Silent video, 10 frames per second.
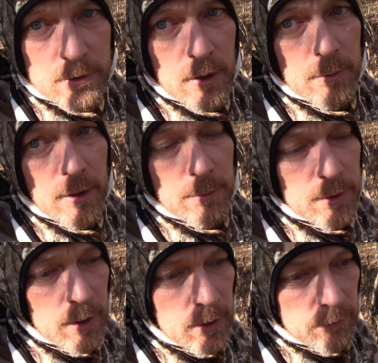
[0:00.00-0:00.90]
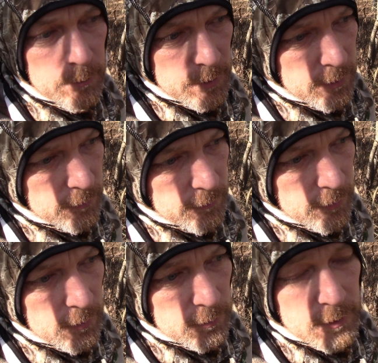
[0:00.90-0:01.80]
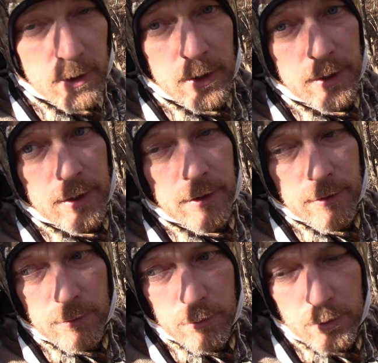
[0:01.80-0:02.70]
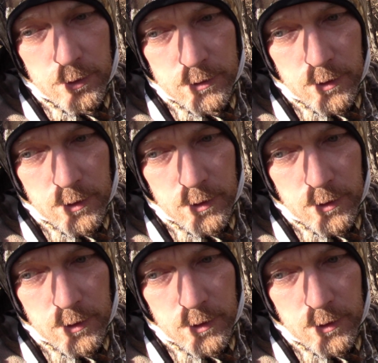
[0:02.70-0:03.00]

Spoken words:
coming up and down from the different funnels that lead into this woods